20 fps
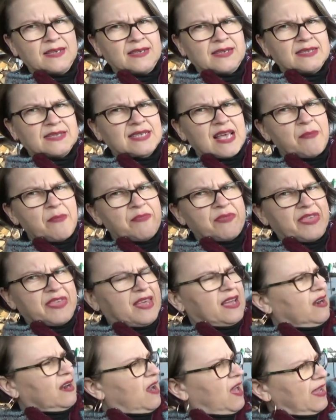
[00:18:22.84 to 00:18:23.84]

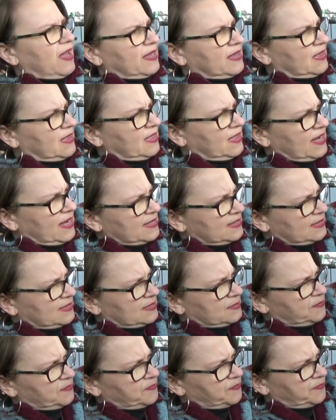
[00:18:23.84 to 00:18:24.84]
something like
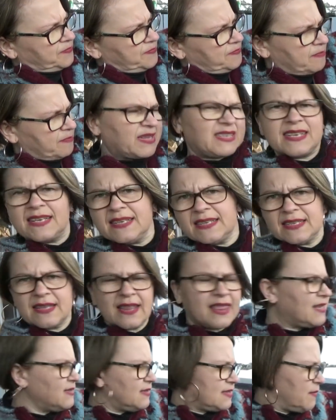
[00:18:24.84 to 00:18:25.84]
this, but
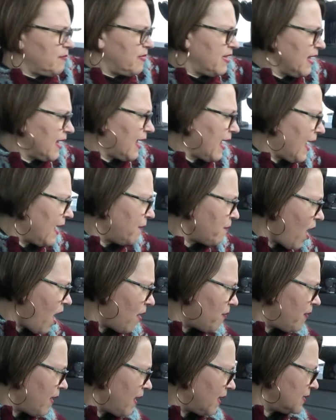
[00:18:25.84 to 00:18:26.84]
then something came
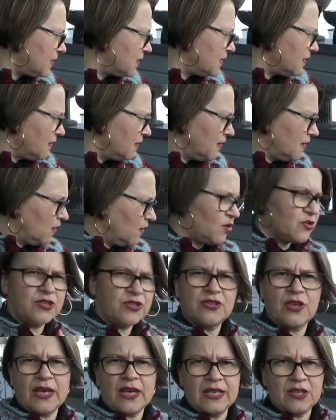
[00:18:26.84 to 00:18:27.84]
up and
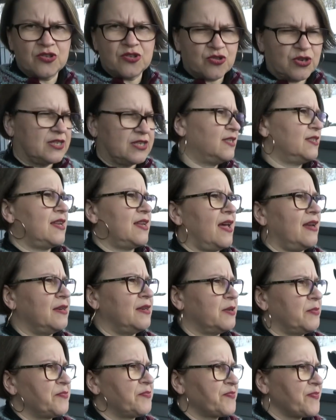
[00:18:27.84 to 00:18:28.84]
lost the interest,
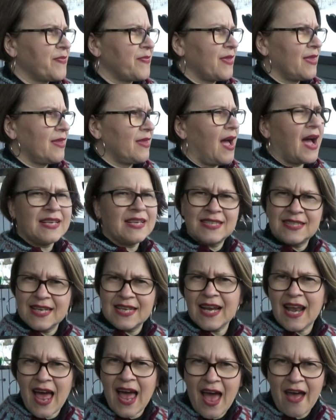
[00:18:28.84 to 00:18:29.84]
and I
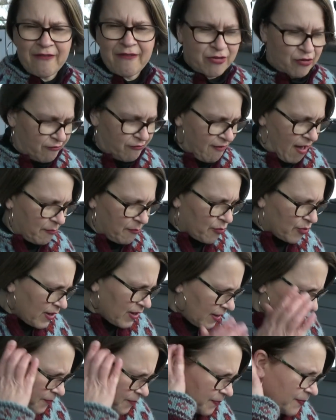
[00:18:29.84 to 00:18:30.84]
still have the
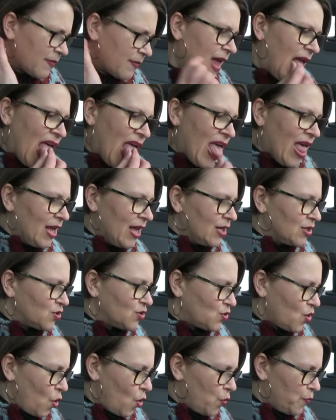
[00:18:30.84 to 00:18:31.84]
fabric.
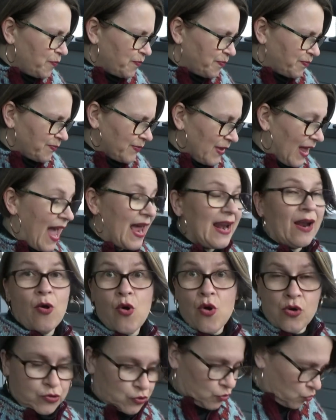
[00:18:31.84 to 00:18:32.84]
So, and
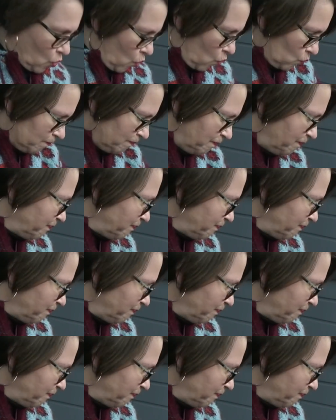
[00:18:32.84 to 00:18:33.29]
also